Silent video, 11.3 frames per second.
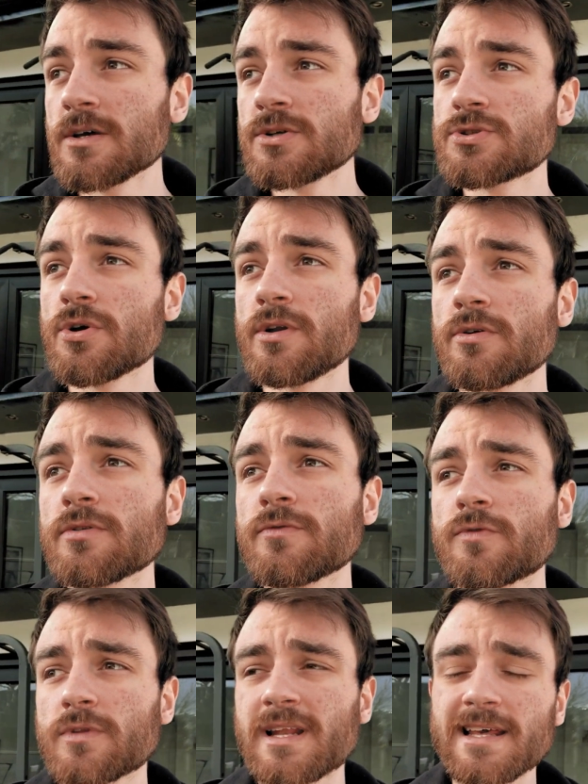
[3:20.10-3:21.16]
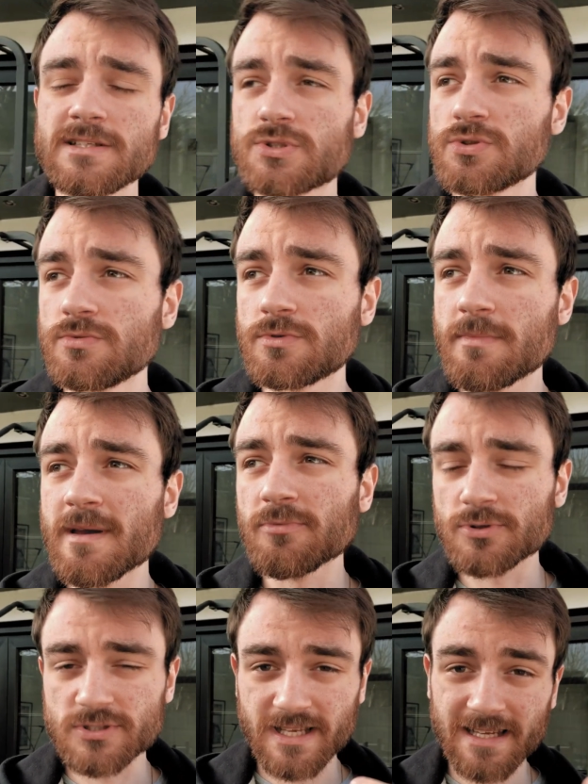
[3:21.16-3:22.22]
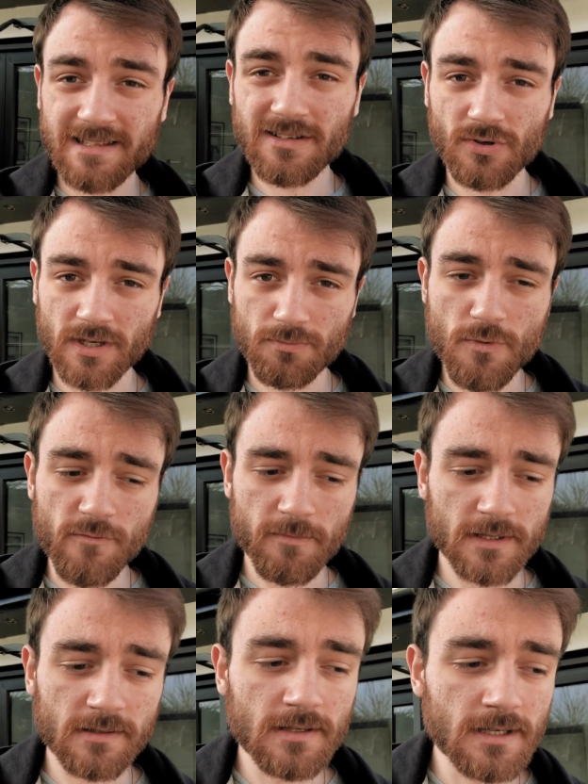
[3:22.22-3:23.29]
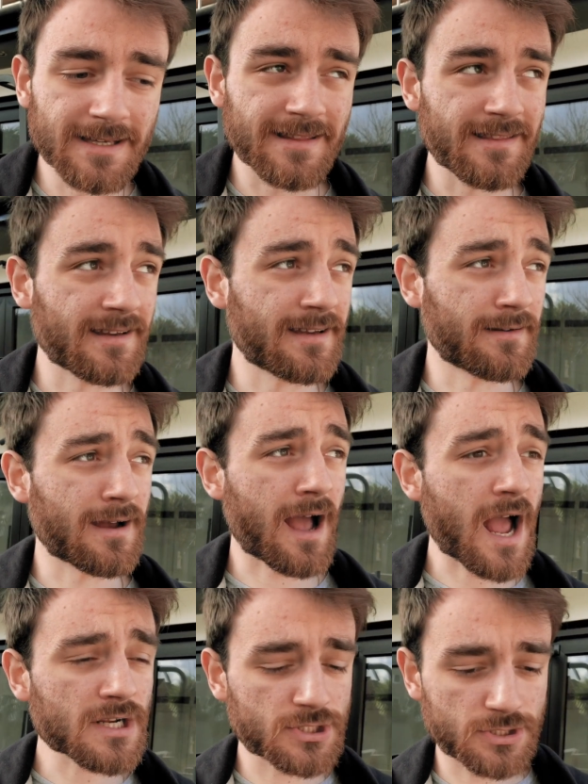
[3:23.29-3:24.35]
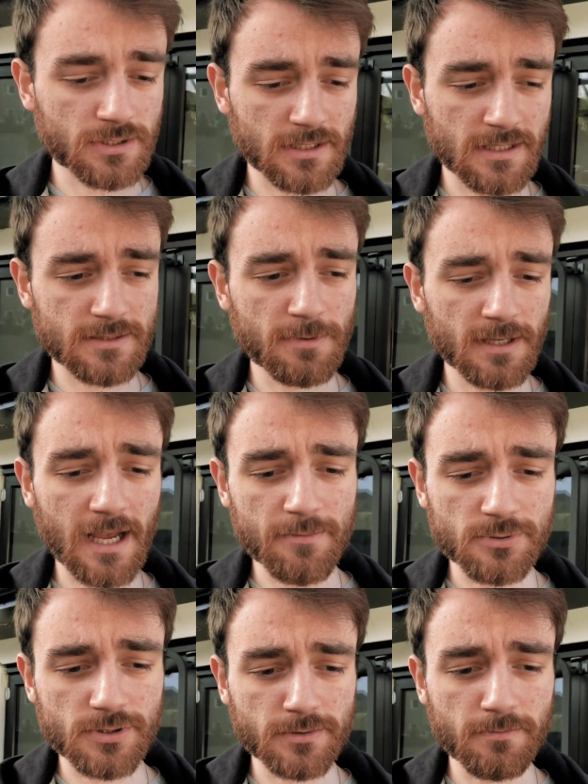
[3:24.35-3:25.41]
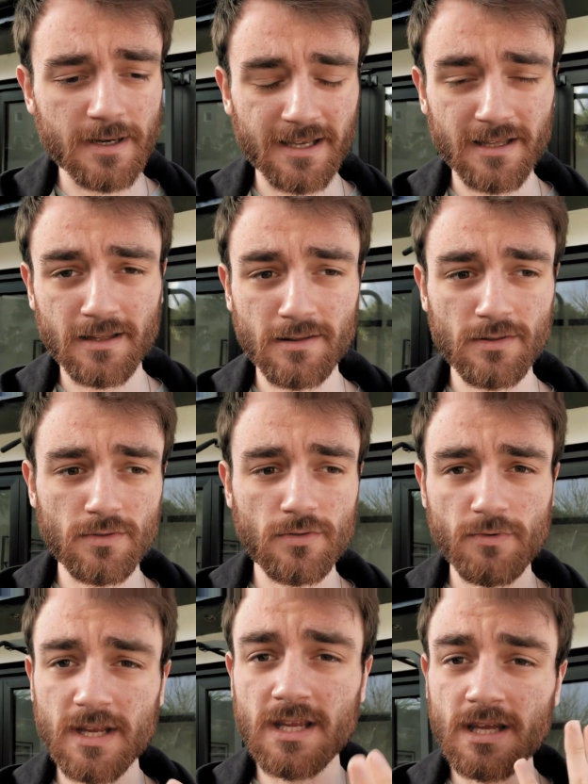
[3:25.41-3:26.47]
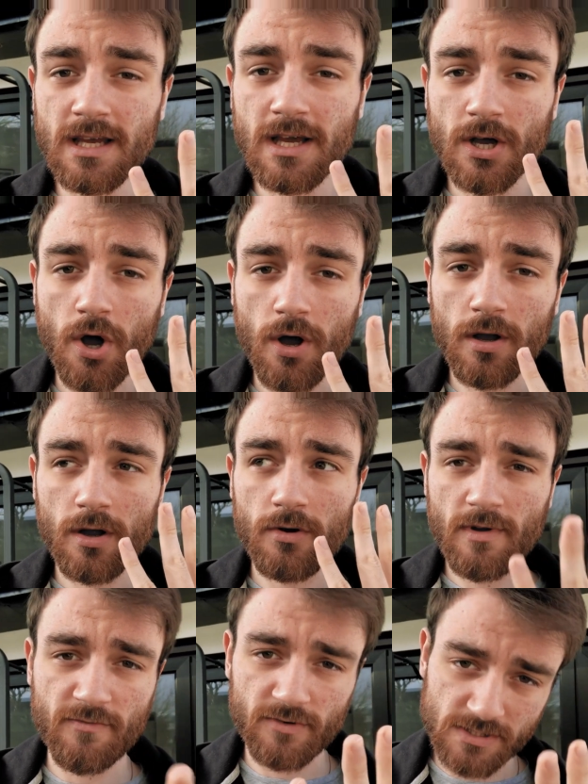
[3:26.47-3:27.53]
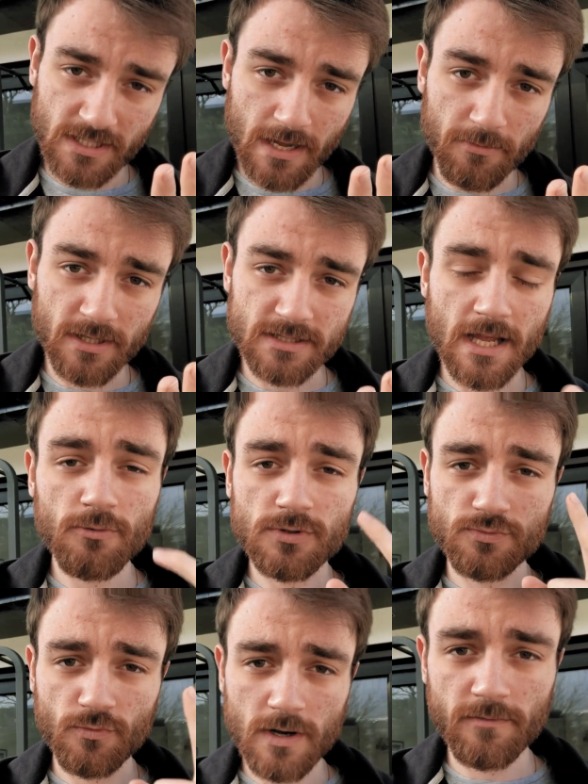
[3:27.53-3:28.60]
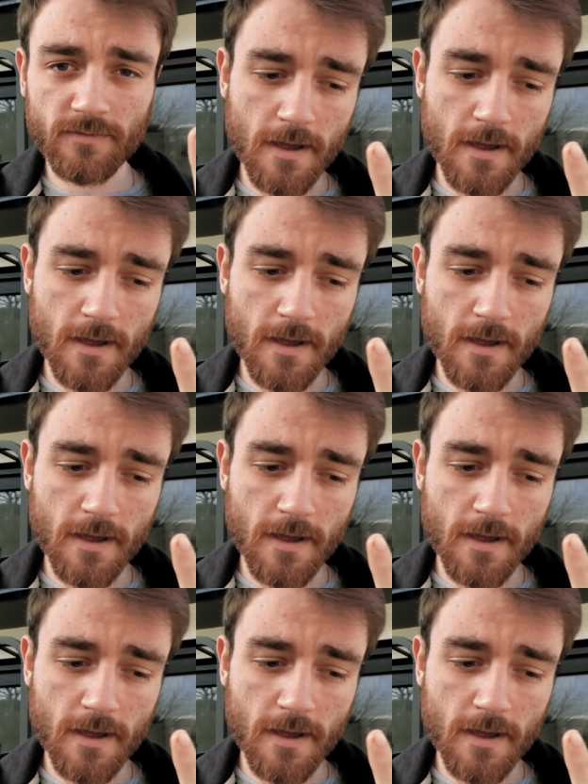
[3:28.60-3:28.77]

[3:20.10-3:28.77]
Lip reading: So in order for the client to be able to select the correct movement, the action is being captured by 3 reference cameras. I was one of